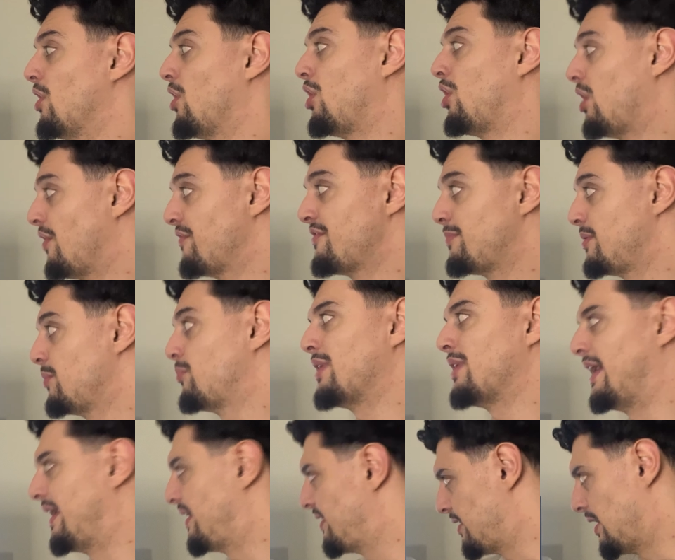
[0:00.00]
half the people
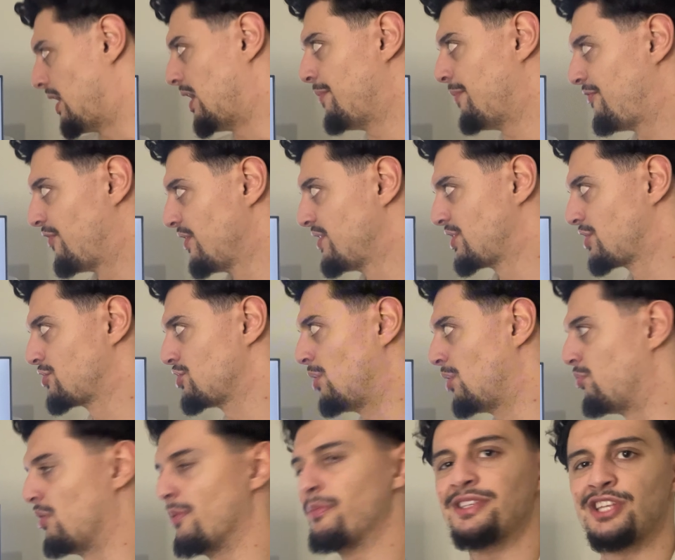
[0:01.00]
that, for this
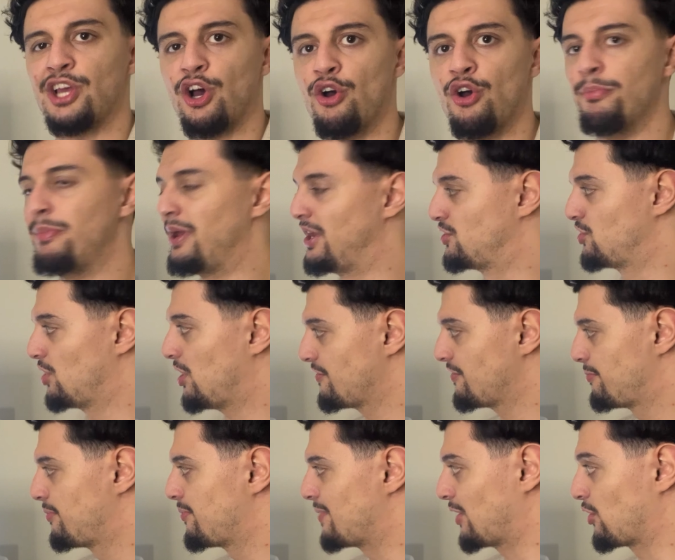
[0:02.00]
example, I'm gonna say home page,
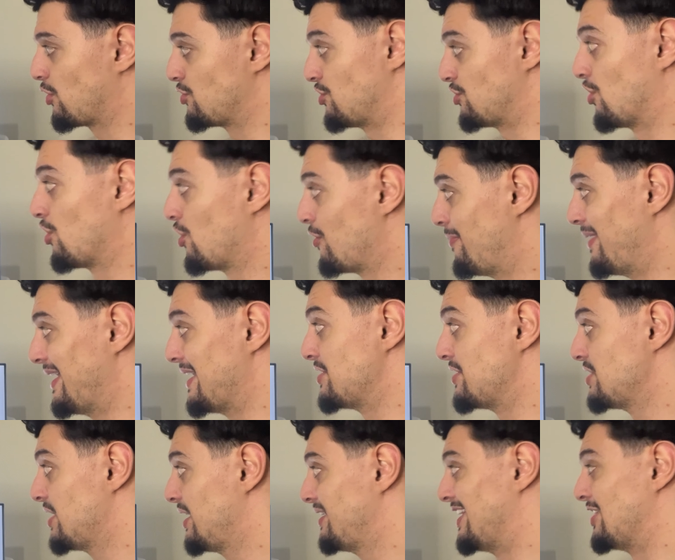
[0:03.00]
half the people that go to the home
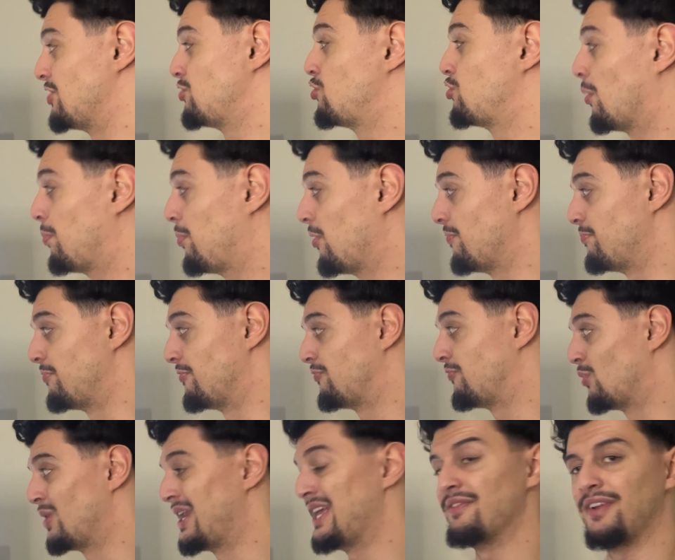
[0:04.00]
page, they drop off
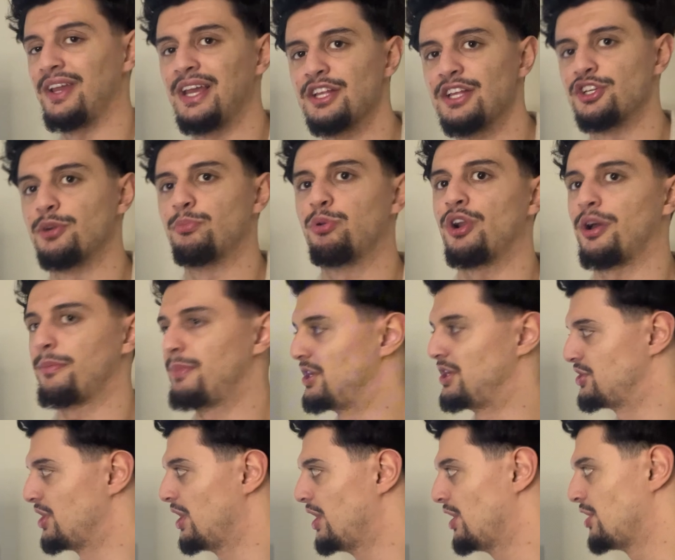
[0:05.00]
before they even get to a product
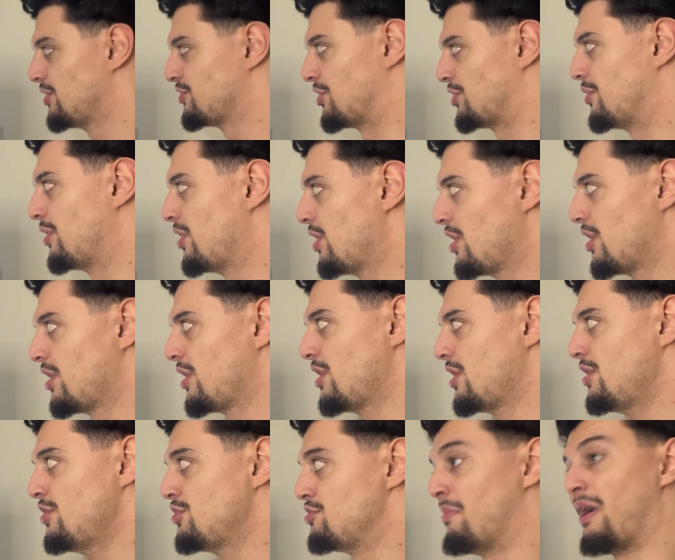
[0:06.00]
page. So
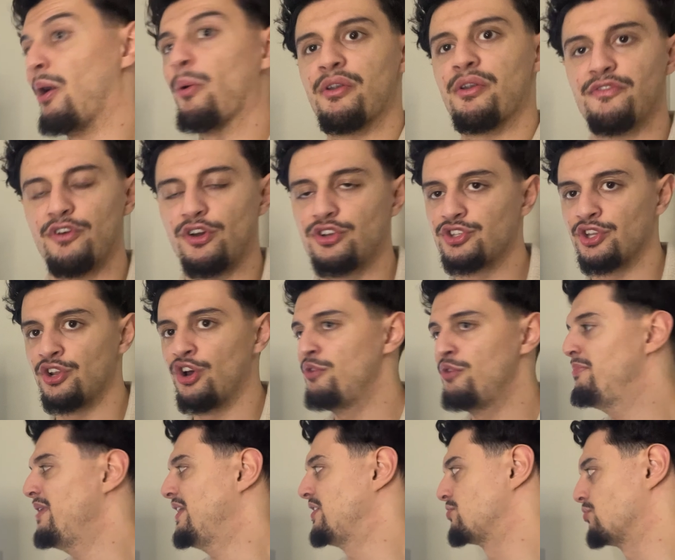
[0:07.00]
you might wanna focus on the
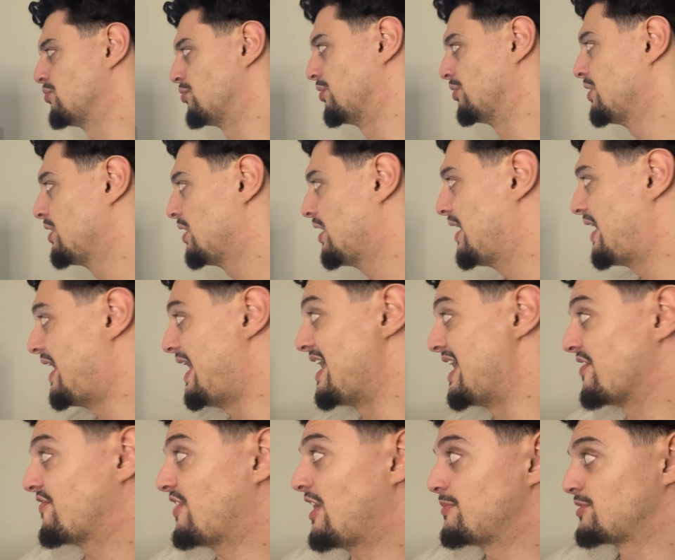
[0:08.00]
home page, or
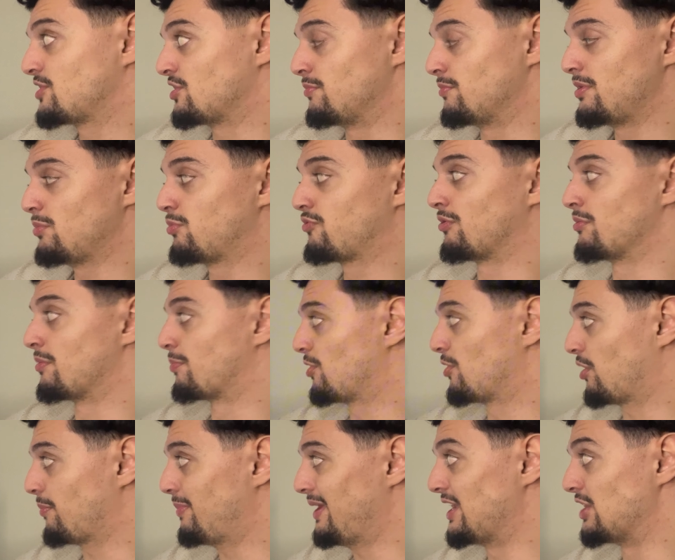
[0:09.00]
85% of people from the
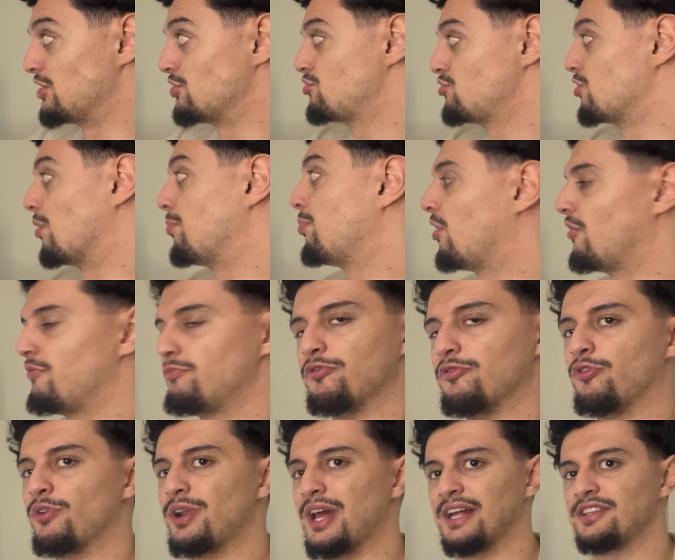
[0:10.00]
product page drop off
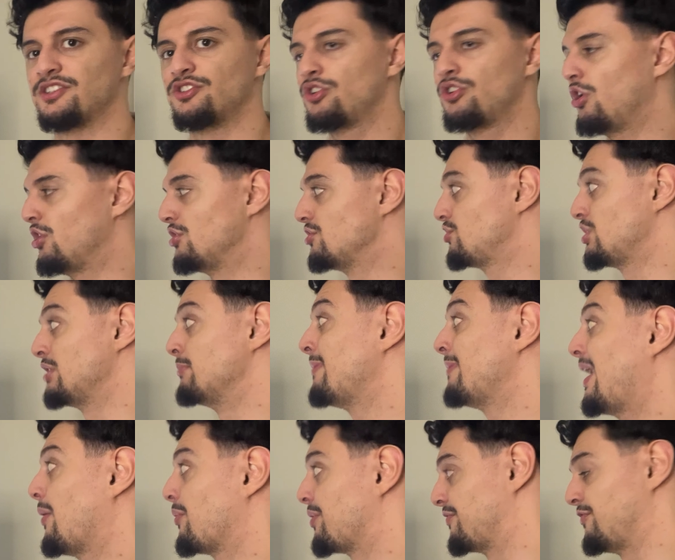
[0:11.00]
before they add to cart. So you
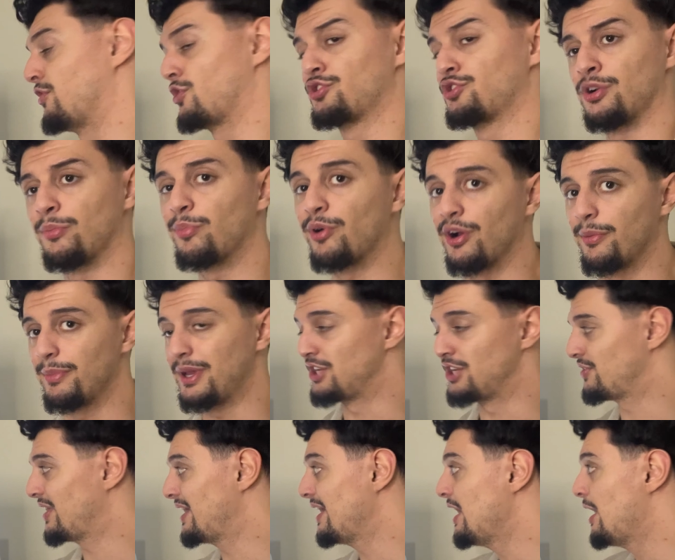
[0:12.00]
might wanna focus on the product
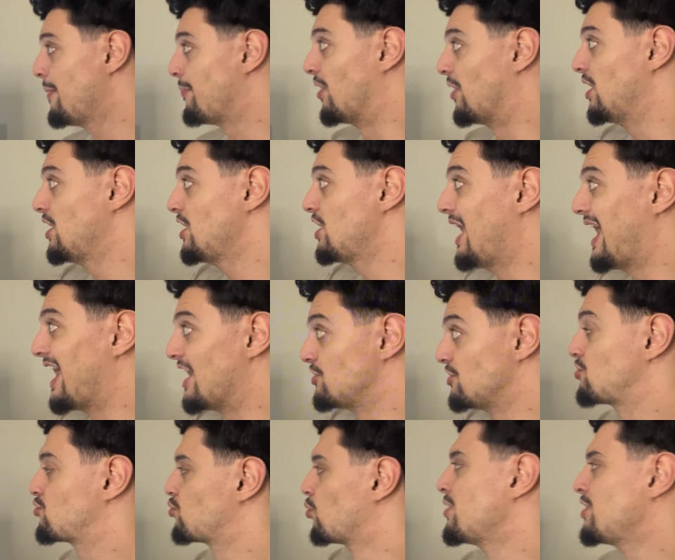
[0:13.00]
page, right? But
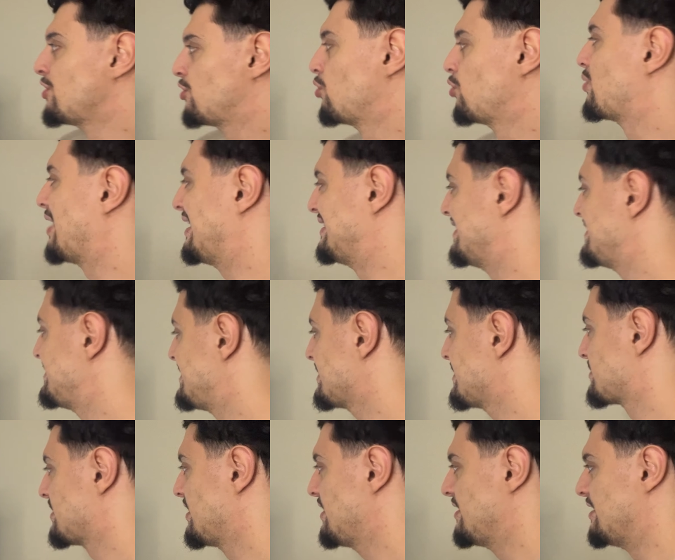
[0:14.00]
installing Google
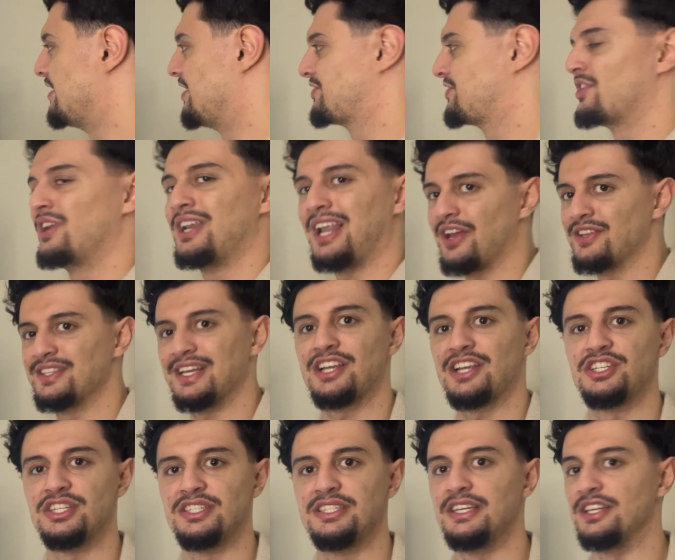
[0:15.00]
Analytics is gonna allow you to
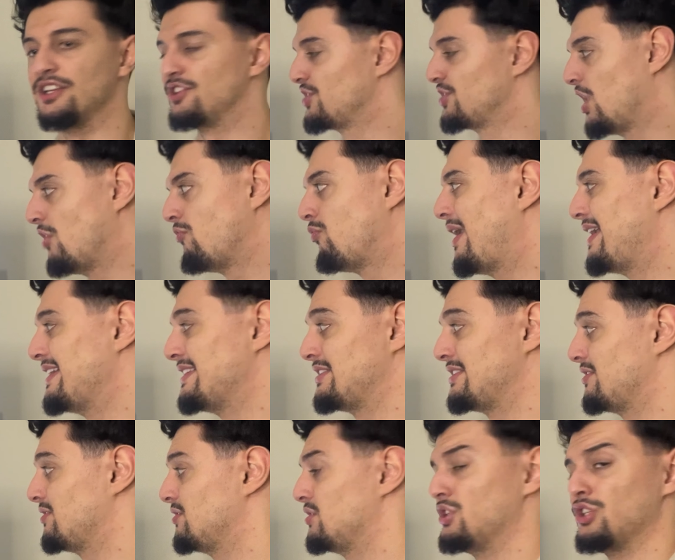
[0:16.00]
actually see this.
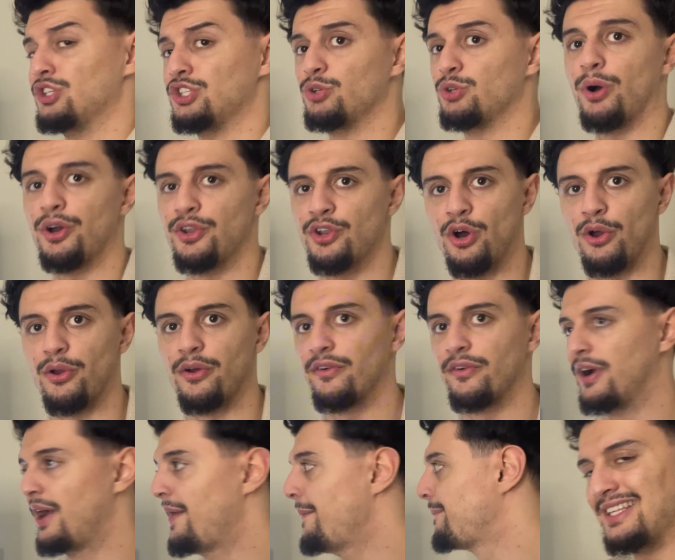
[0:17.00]
Otherwise, you won't know,
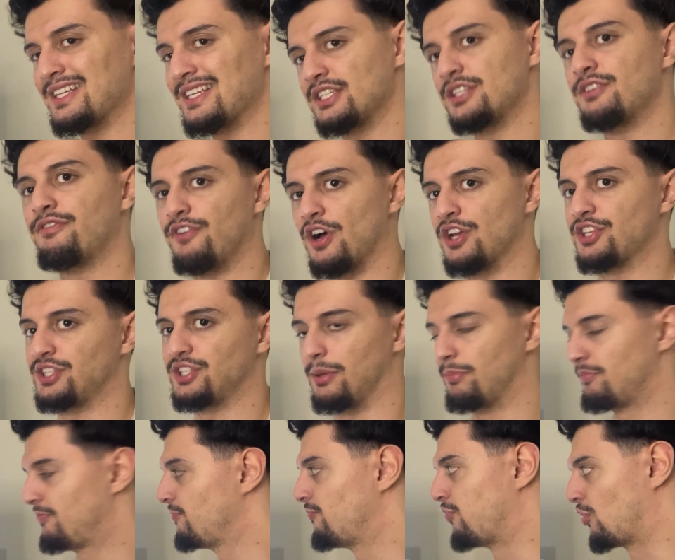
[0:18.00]
right? This is the first
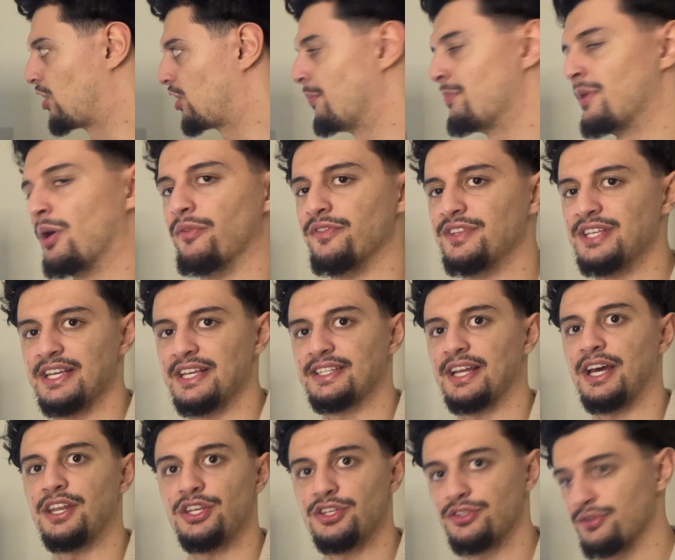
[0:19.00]
step for coming up with
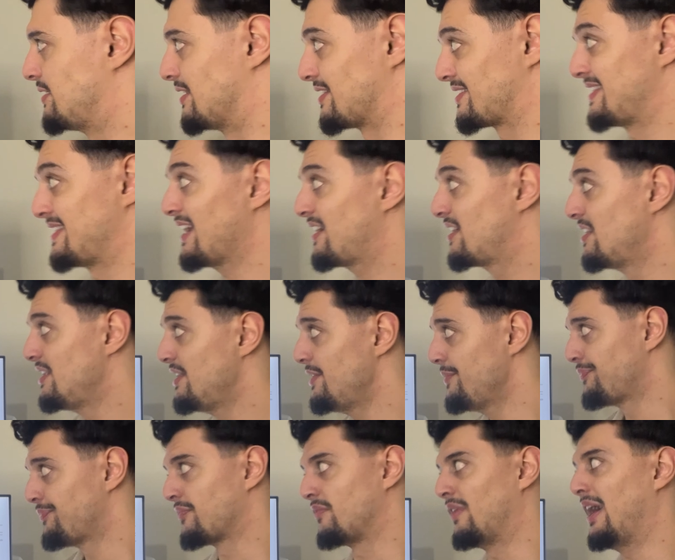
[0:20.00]
test ideas. Now, secondly,
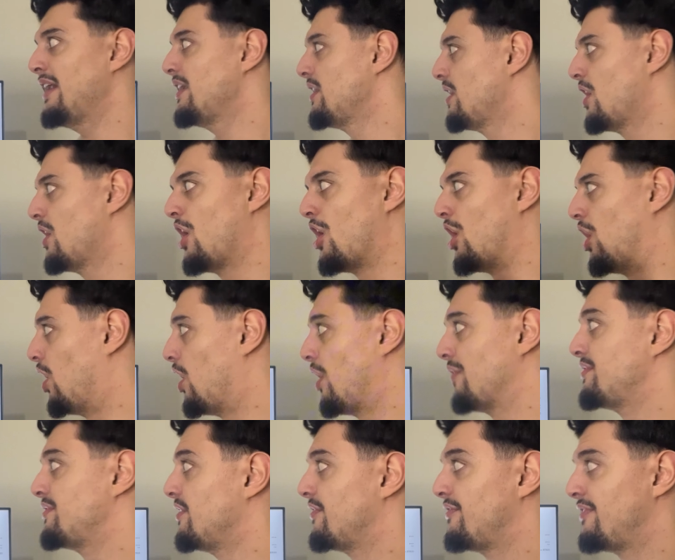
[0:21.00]
right,
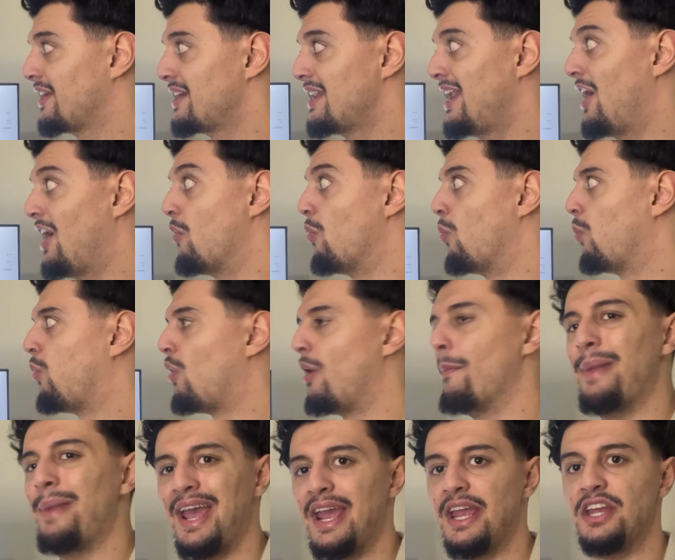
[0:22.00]
after you've figured out
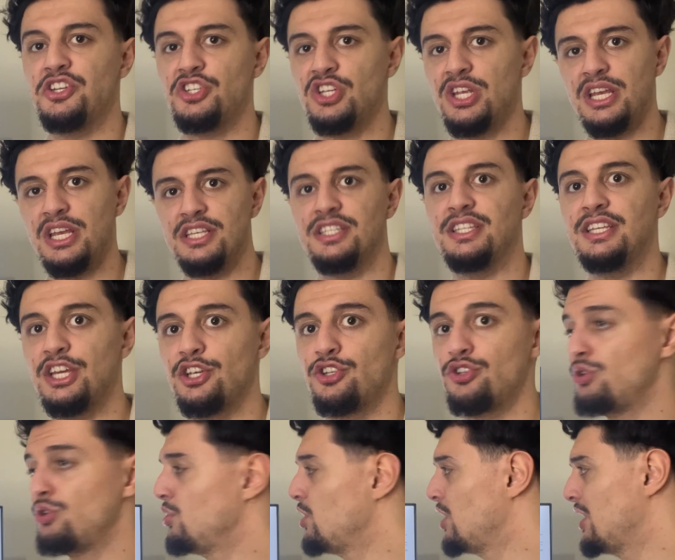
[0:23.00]
what page is the
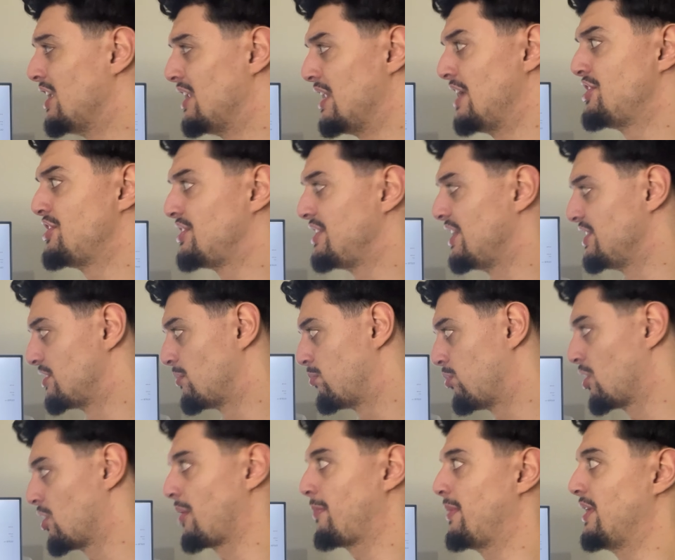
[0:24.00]
issue, let's just say it's the
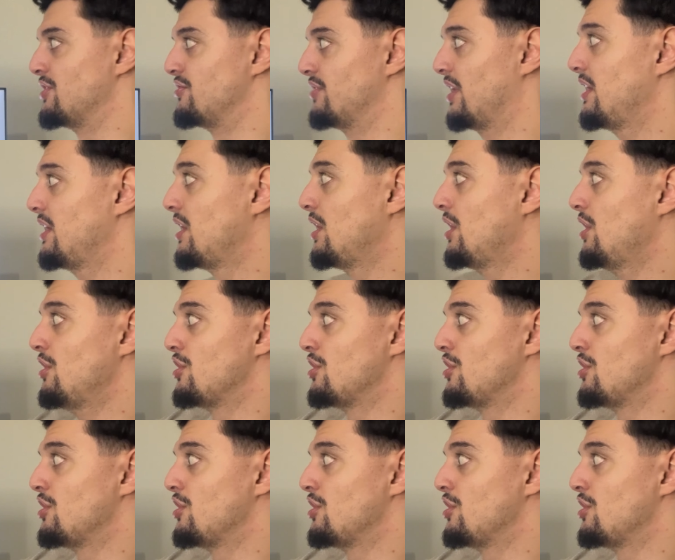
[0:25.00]
product page, right?